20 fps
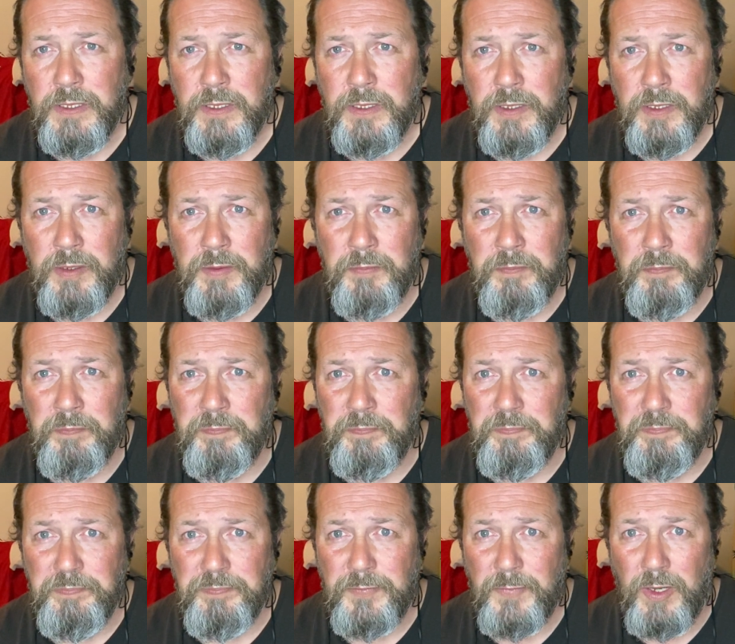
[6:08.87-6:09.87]

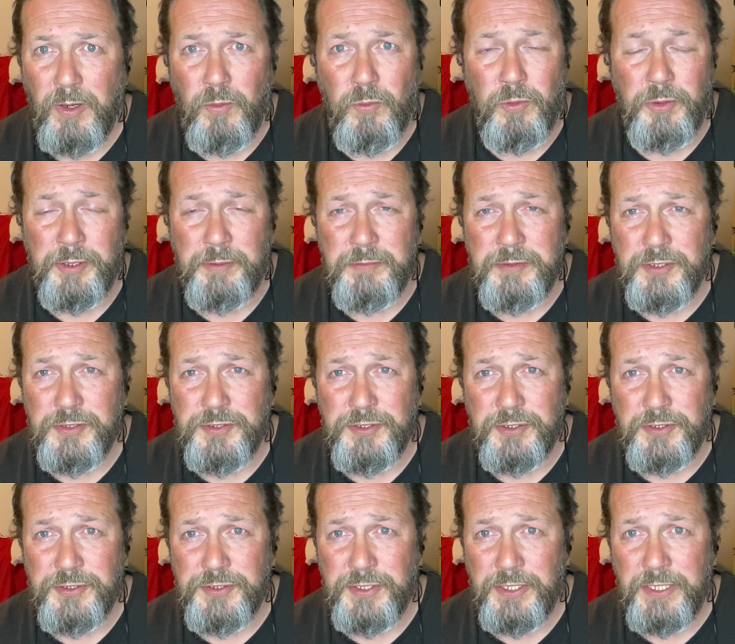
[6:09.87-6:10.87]
I want him to
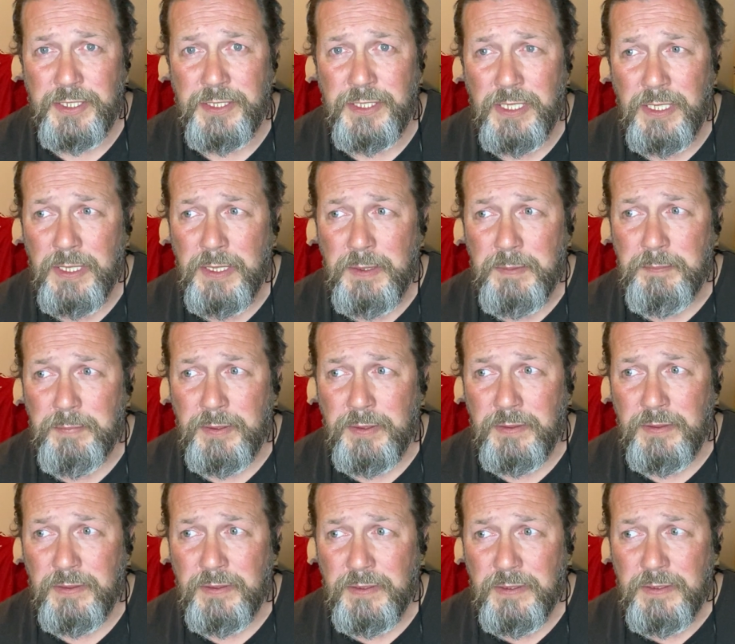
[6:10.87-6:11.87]
succeed,
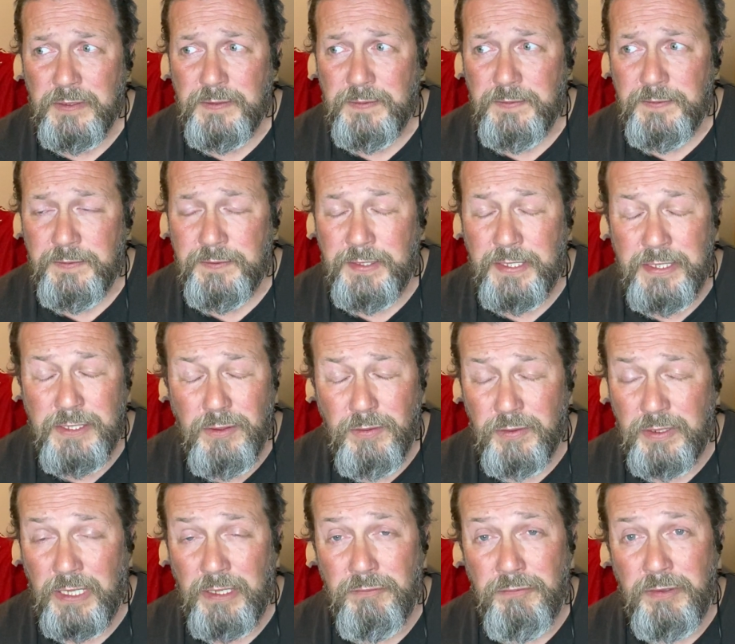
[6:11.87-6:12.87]
but they're not
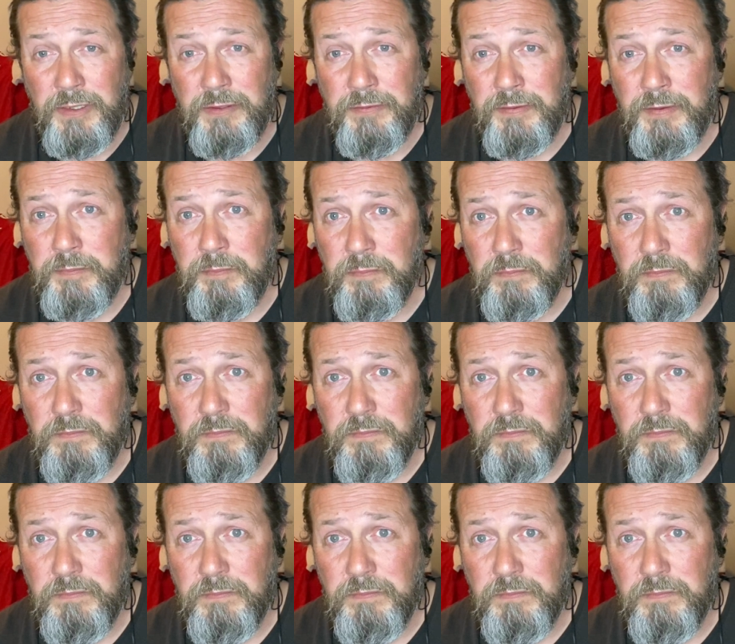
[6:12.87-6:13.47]
getting rid of him